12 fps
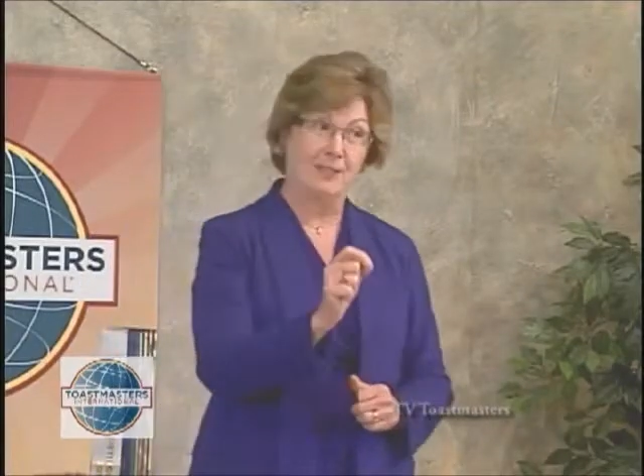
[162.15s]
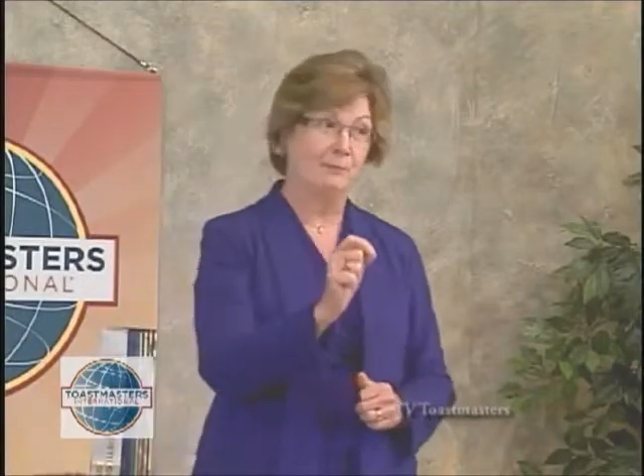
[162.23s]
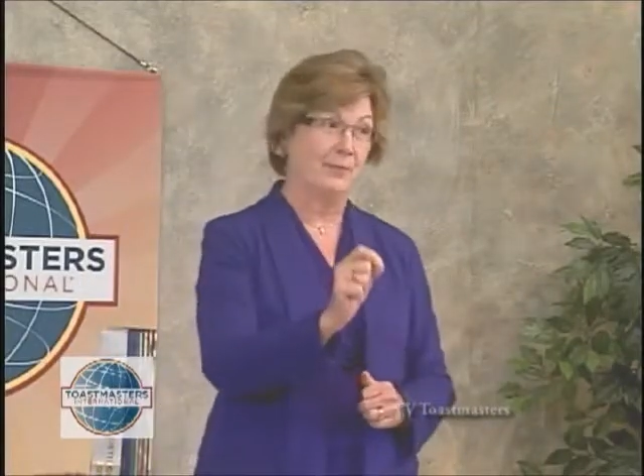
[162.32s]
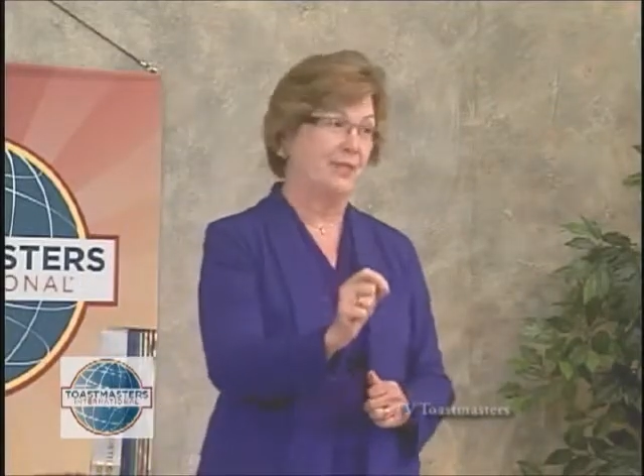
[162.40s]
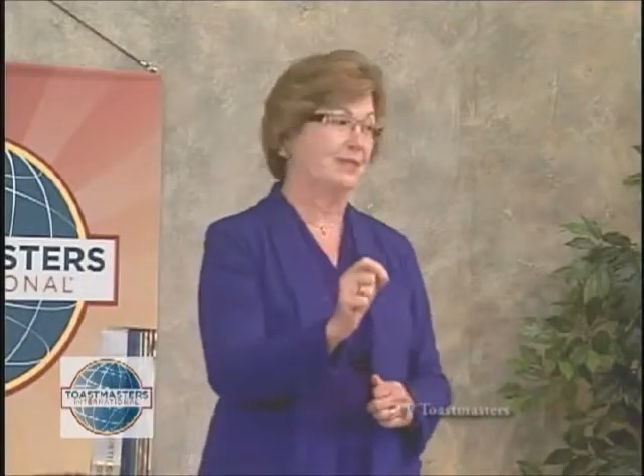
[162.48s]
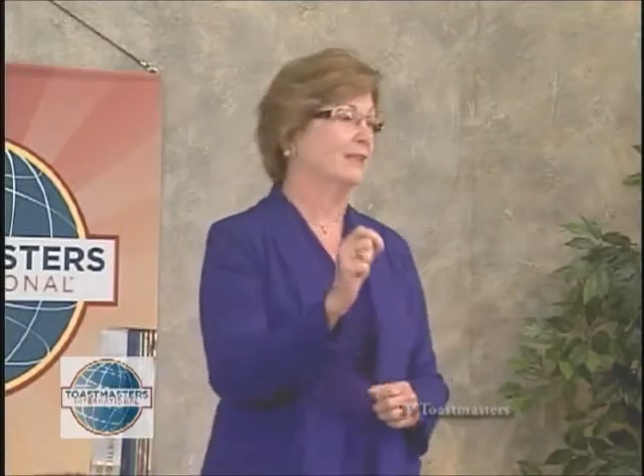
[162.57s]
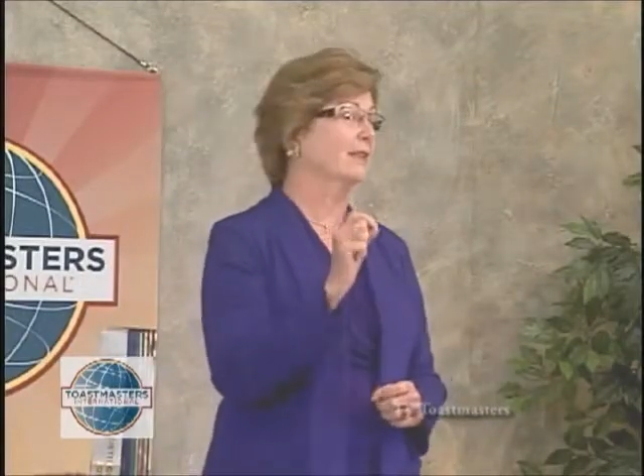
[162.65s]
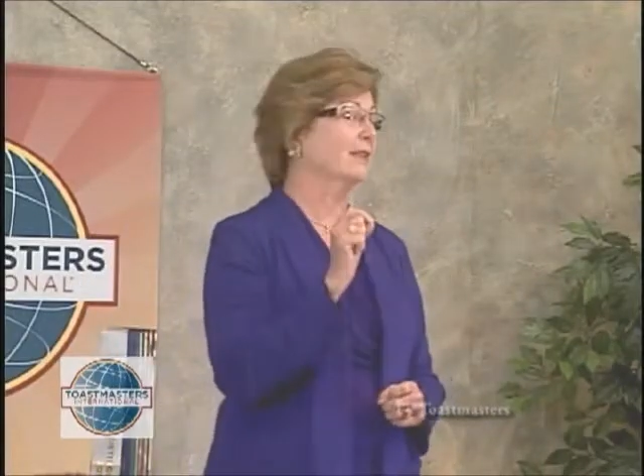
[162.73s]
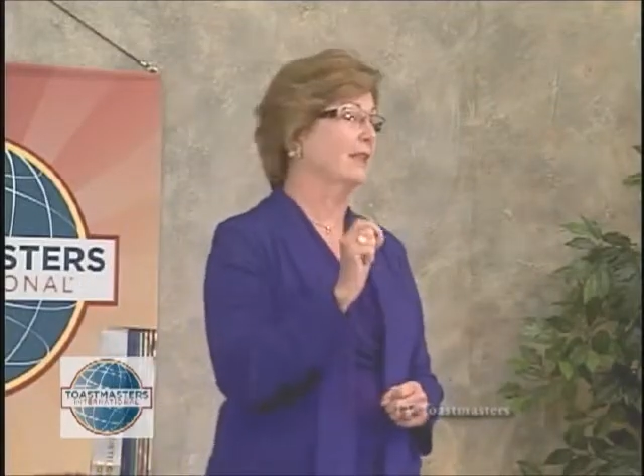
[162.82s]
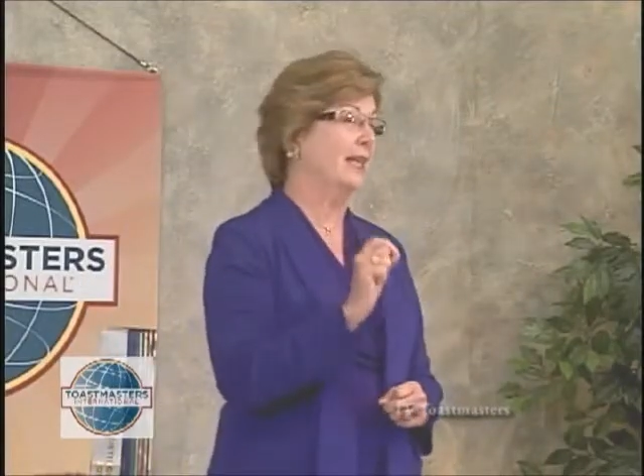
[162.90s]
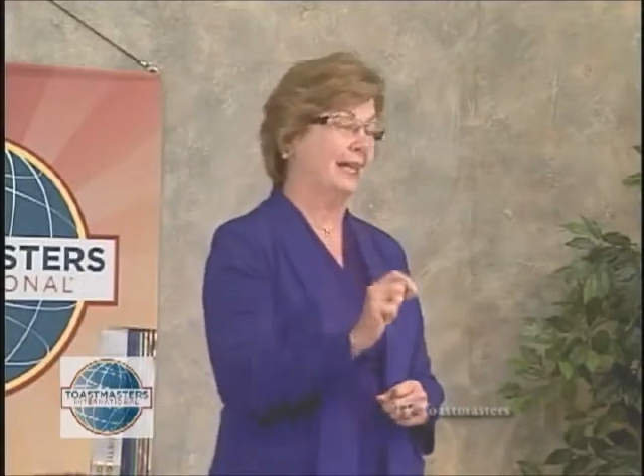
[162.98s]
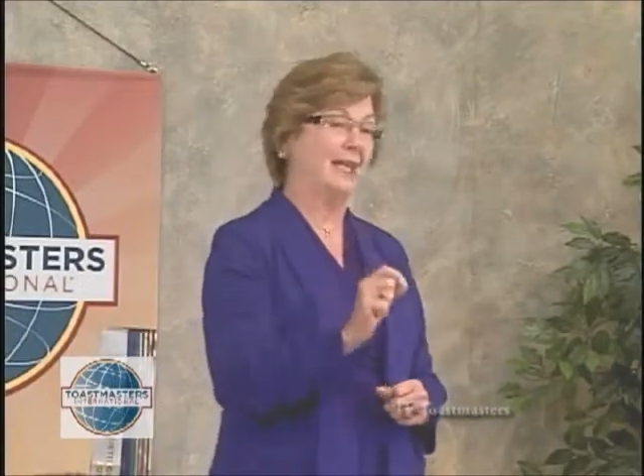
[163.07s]

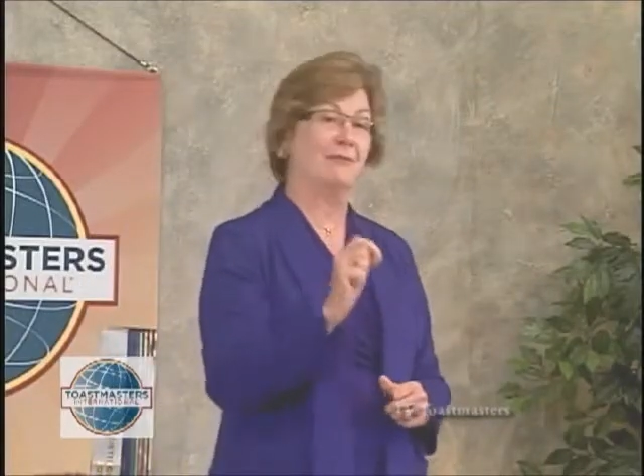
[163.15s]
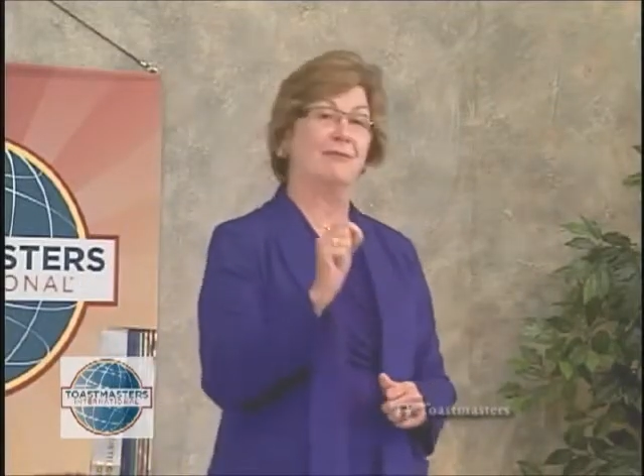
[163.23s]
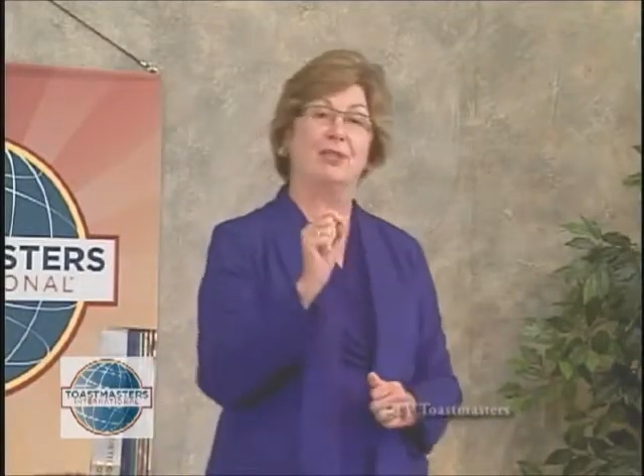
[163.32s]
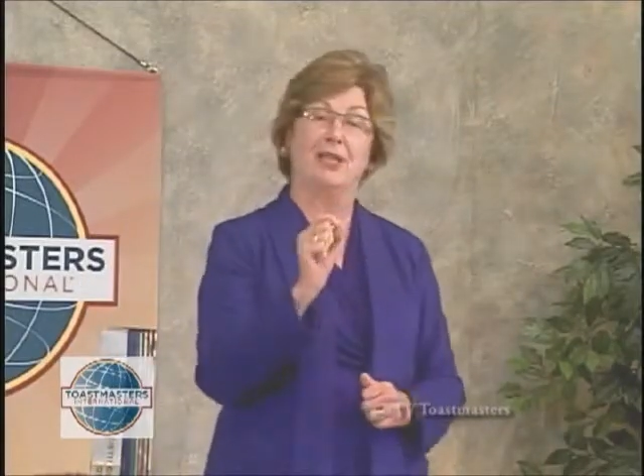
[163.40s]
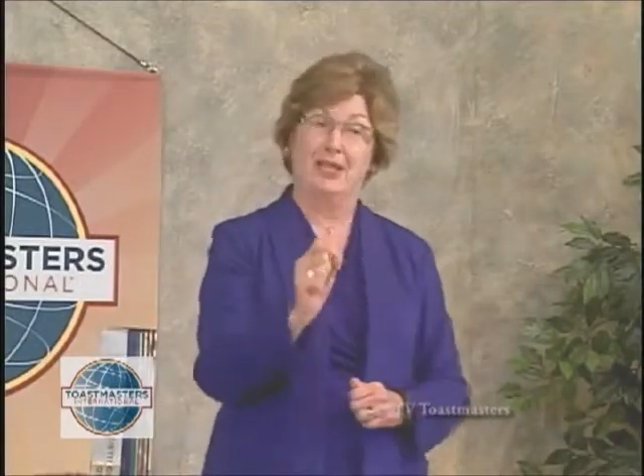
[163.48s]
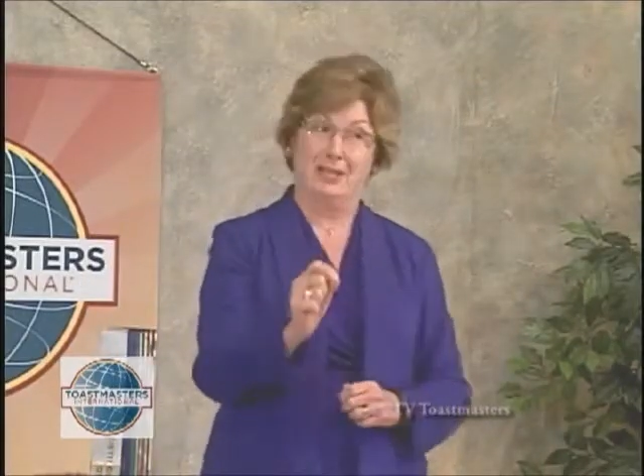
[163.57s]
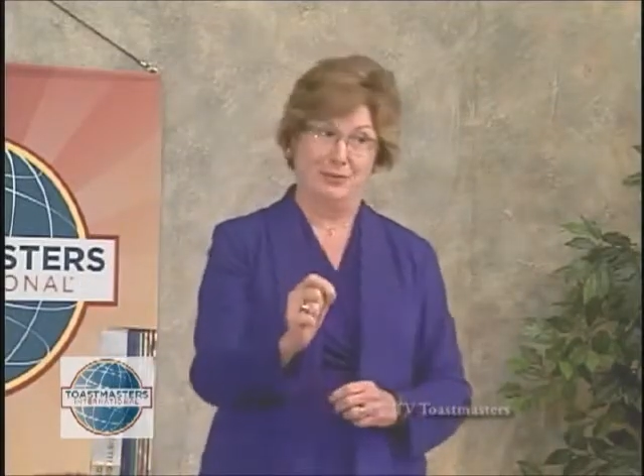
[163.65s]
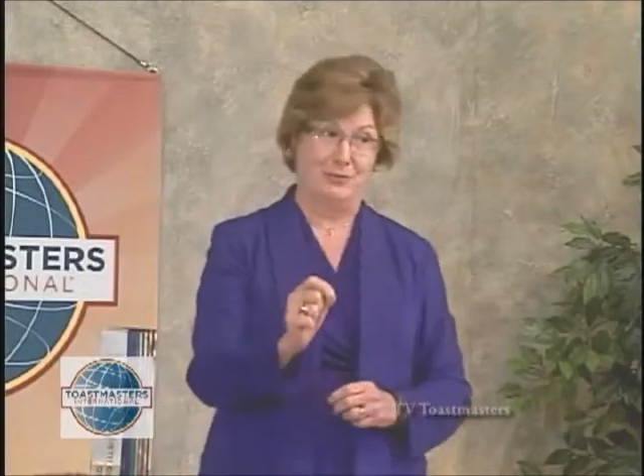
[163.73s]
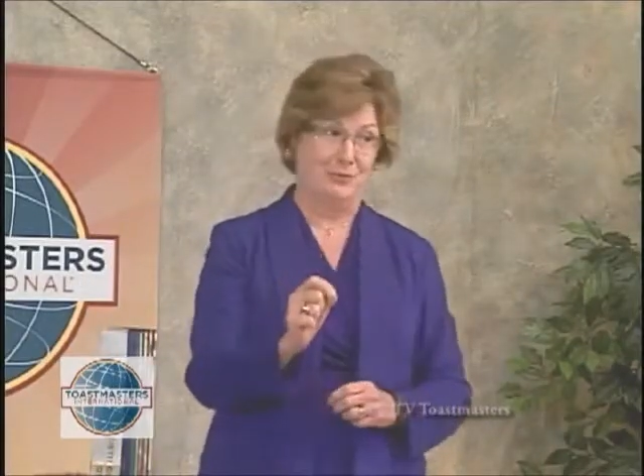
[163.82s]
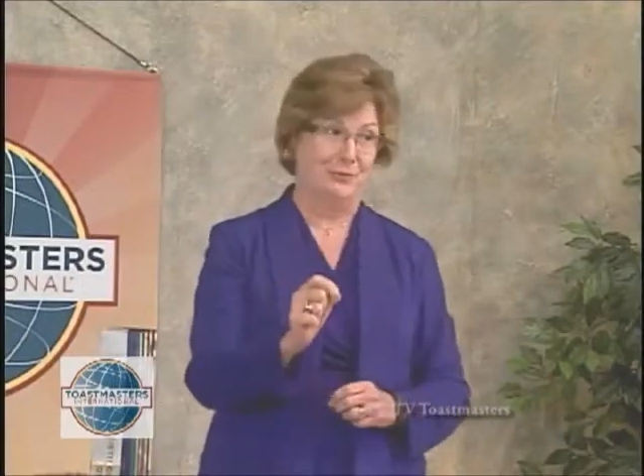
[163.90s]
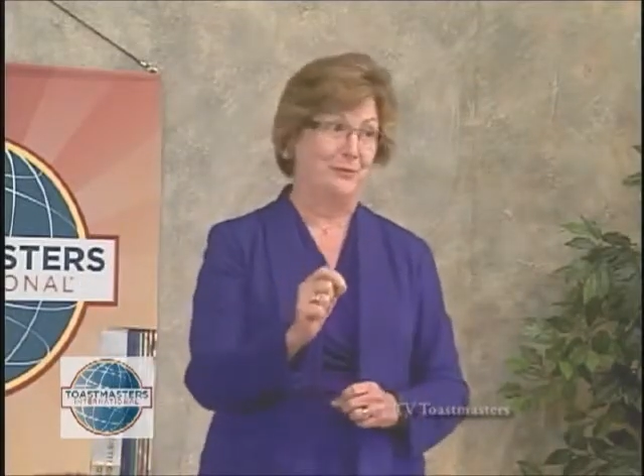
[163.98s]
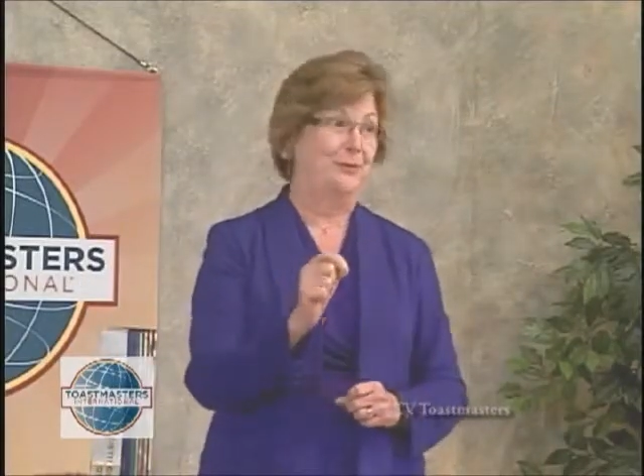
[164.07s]
basically have the
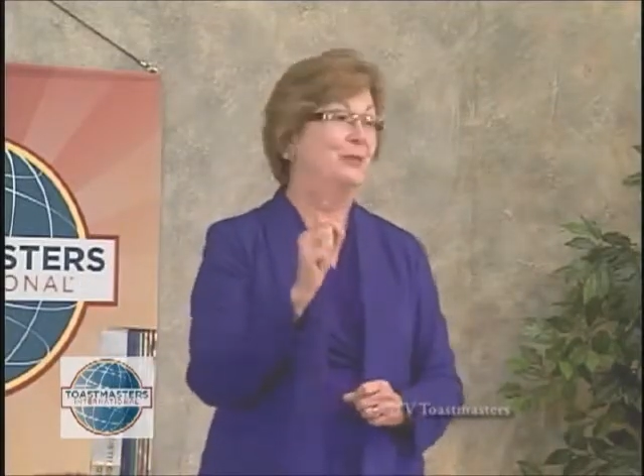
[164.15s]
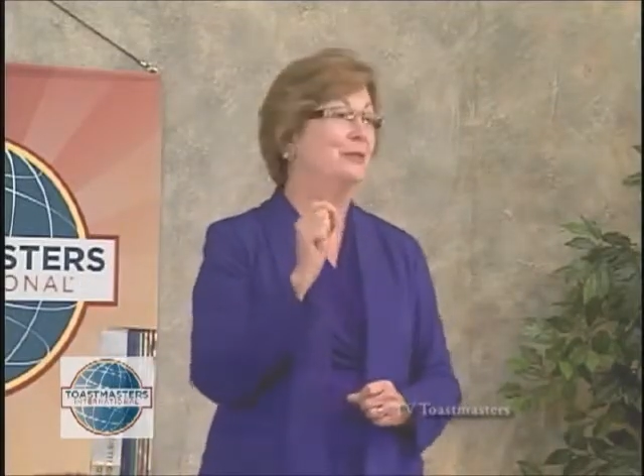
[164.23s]
answer